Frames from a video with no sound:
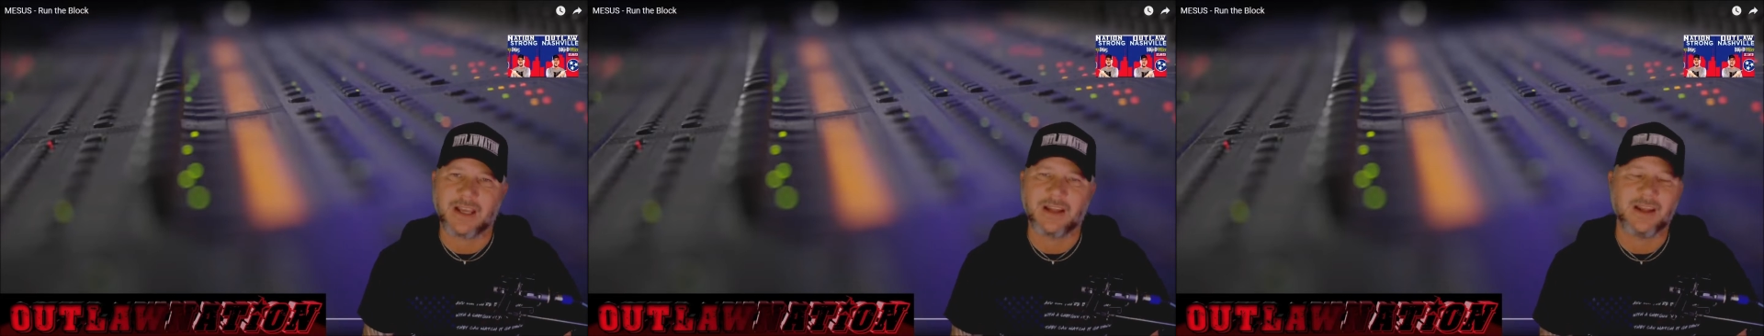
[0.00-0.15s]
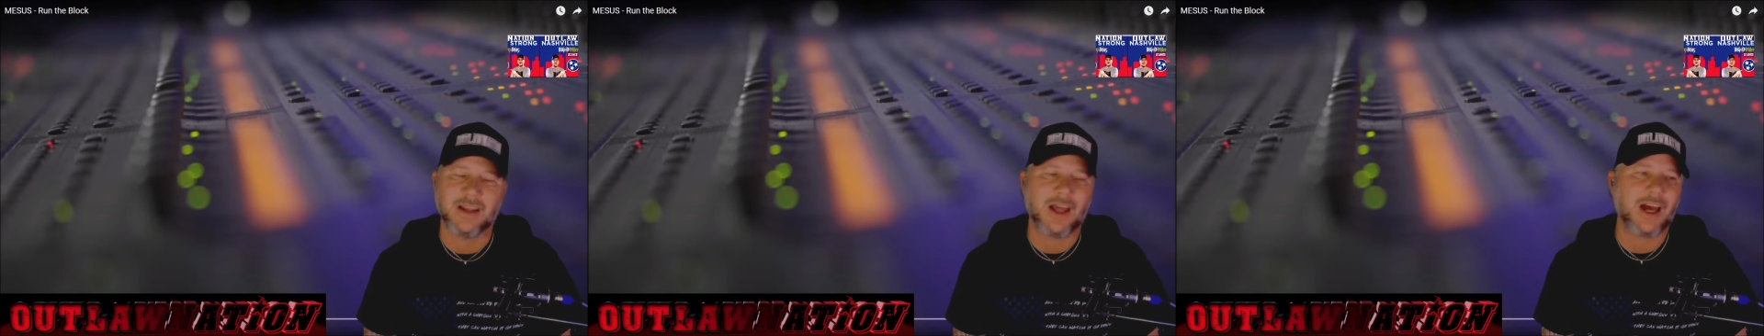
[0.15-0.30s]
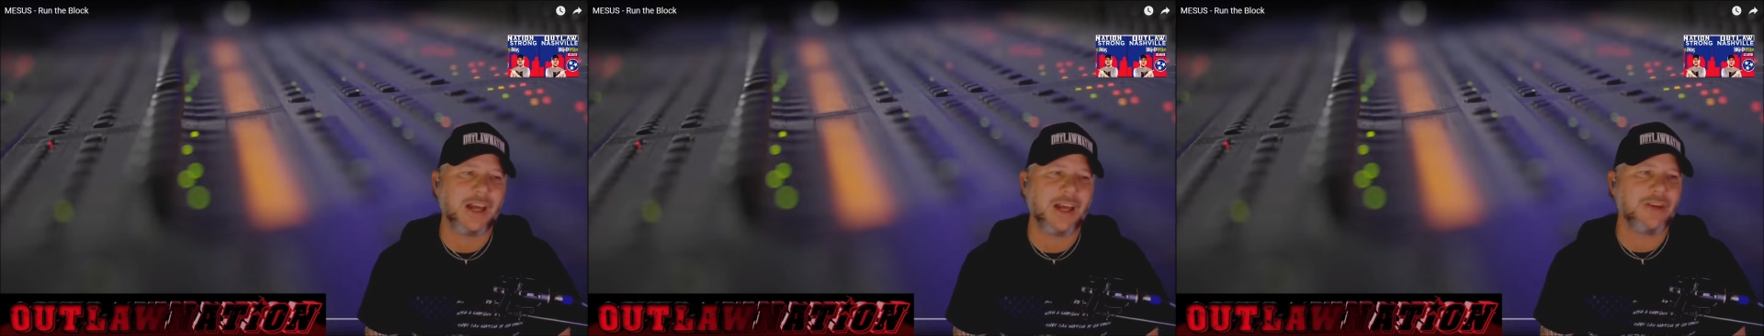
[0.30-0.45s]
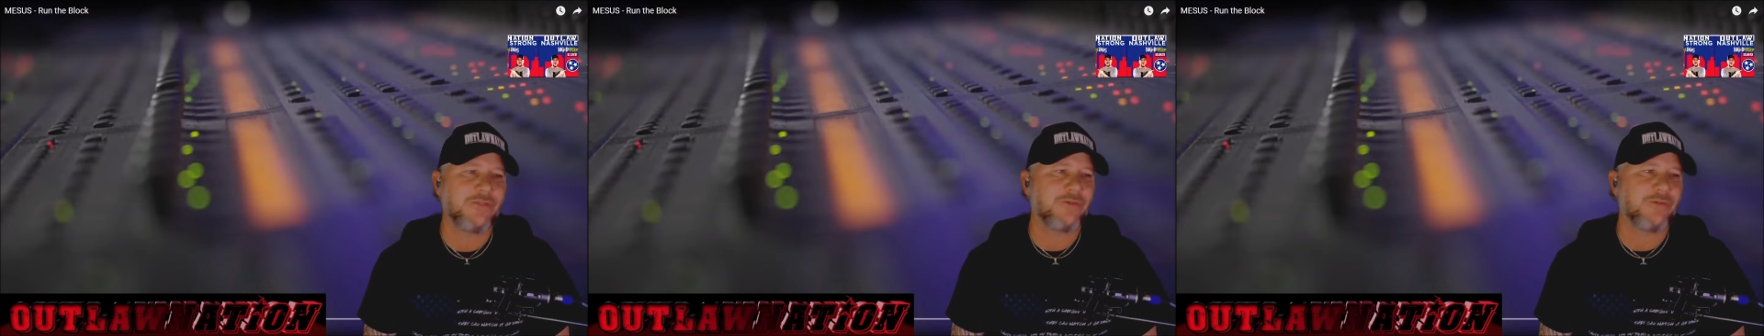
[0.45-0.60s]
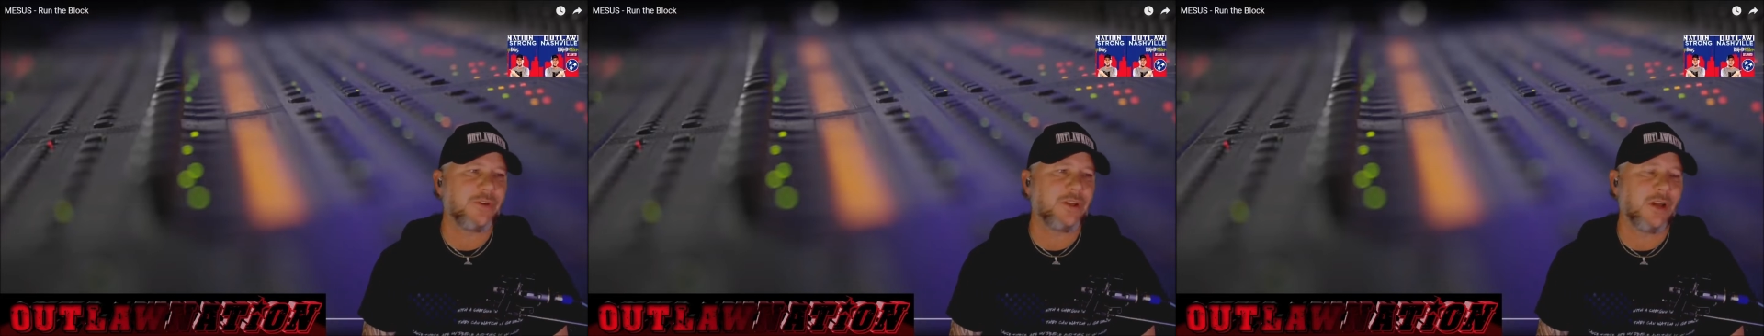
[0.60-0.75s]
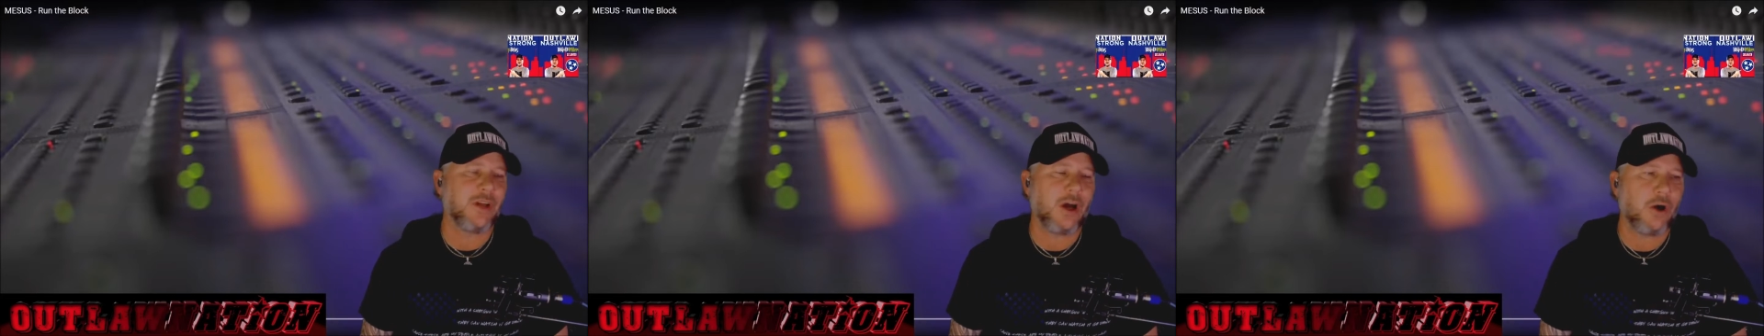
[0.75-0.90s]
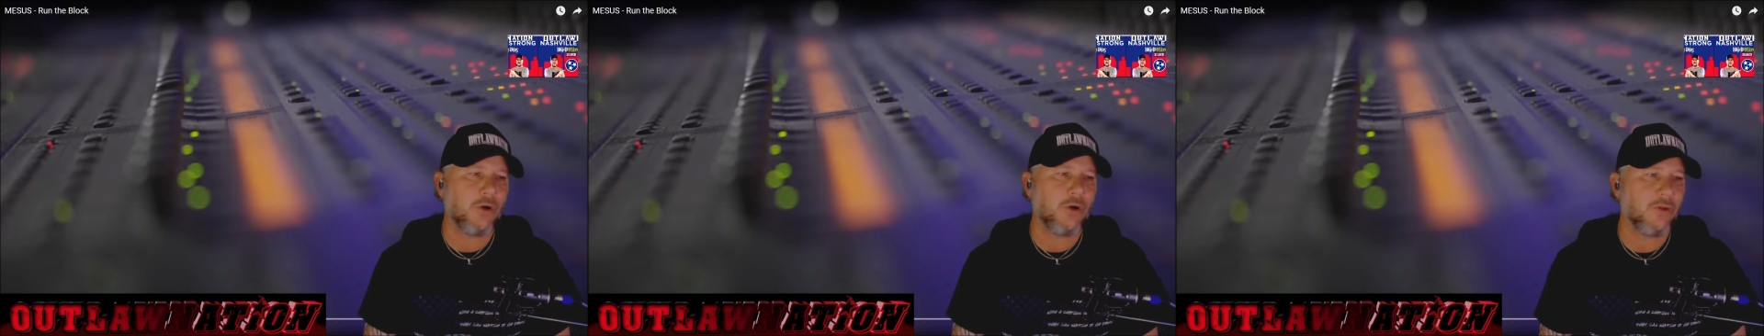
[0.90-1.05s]
life and
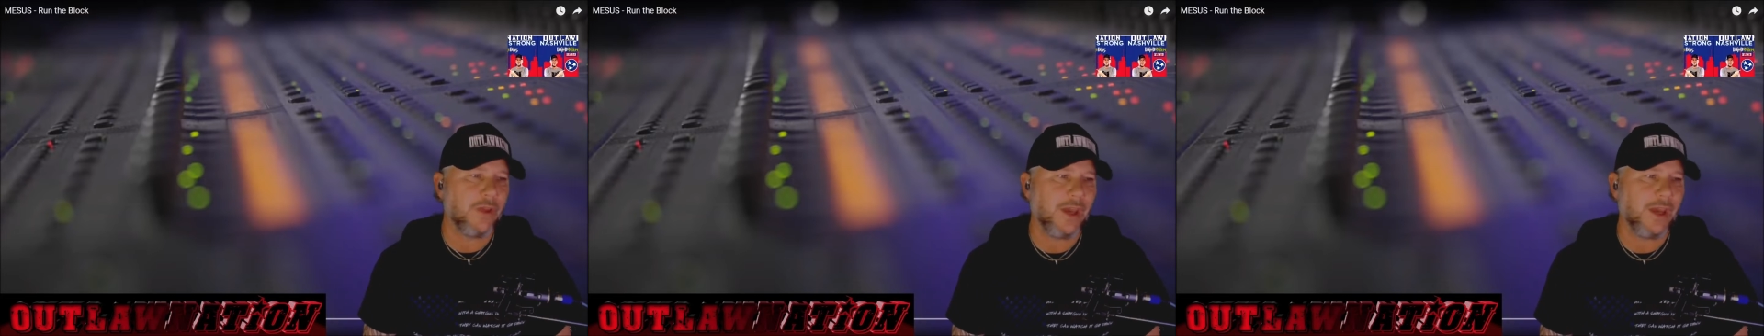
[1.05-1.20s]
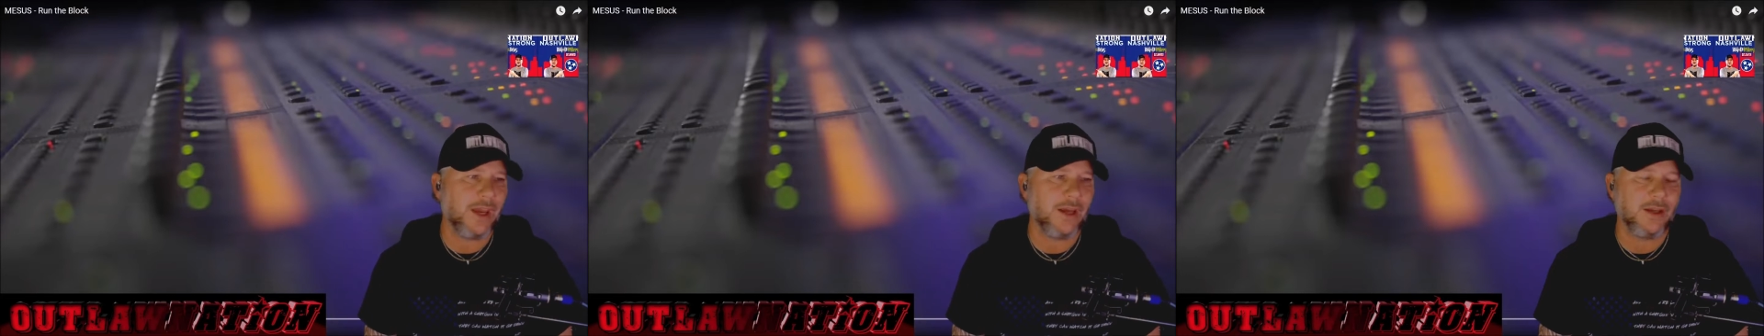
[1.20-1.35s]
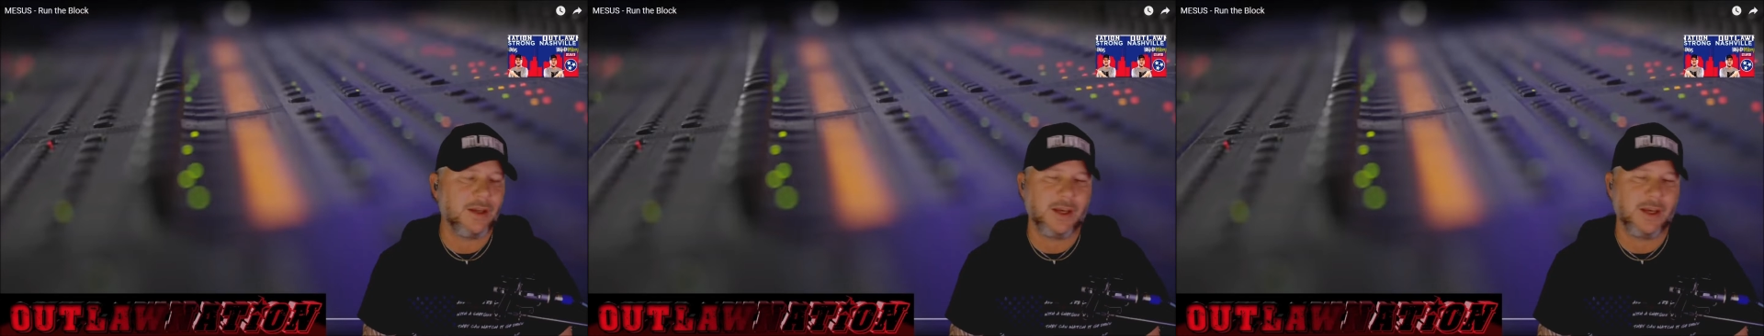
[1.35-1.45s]
all that.